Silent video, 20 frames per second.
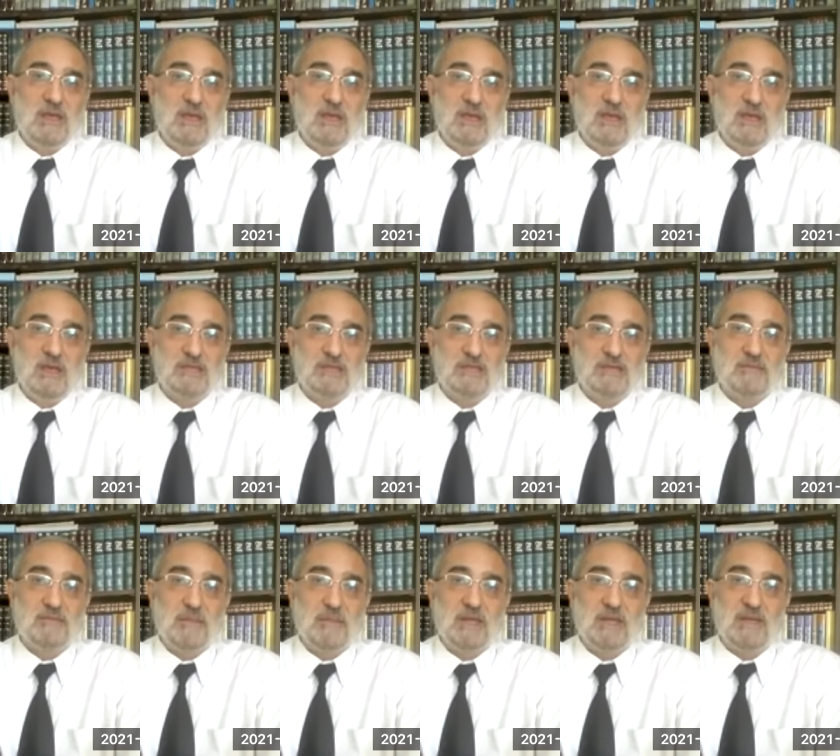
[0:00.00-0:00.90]
uh, to
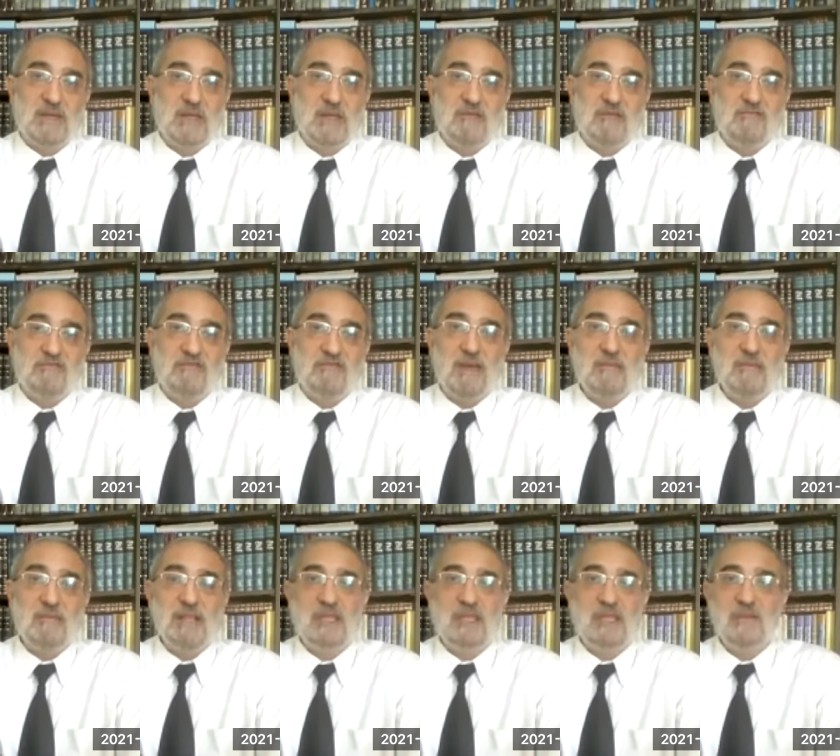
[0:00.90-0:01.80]
my uh,
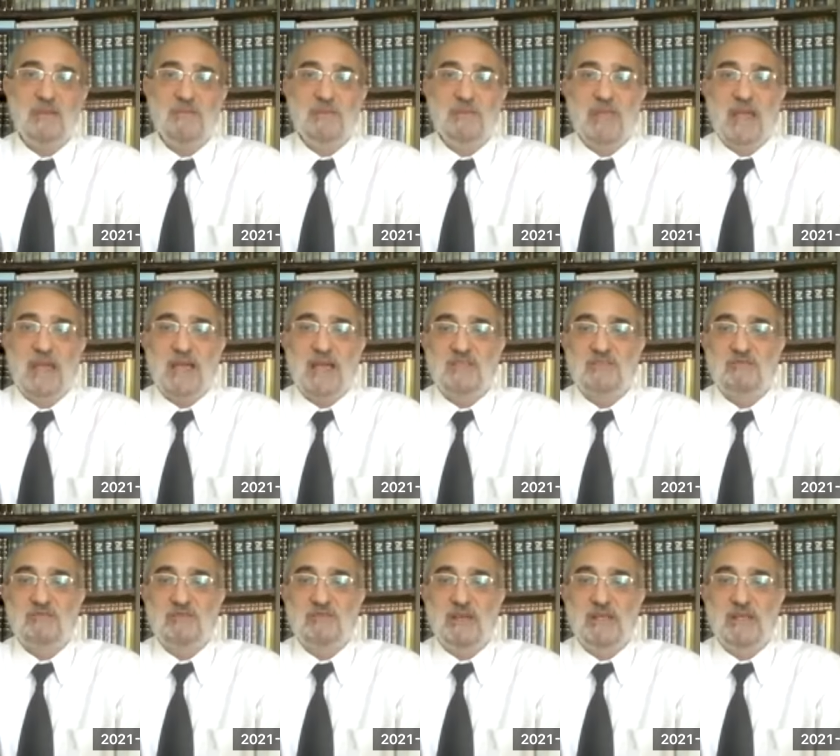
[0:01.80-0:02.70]
family as
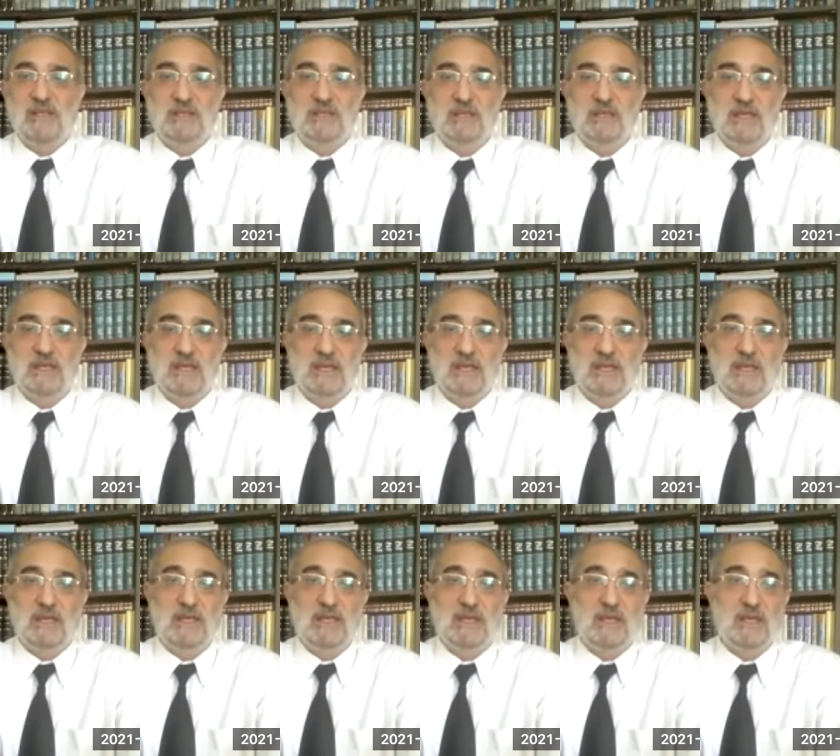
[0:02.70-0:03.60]
well,
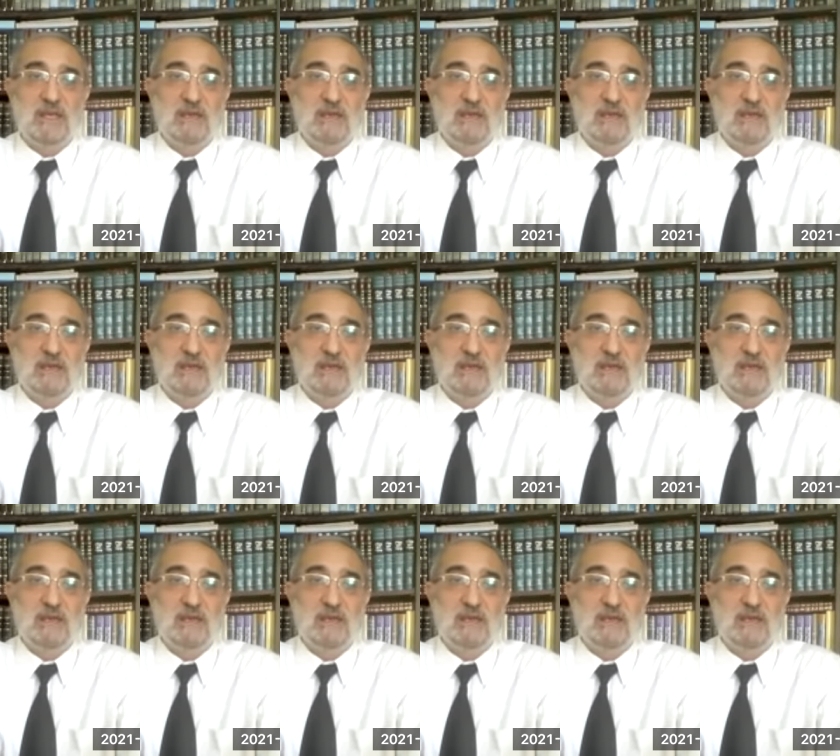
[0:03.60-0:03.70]
uh,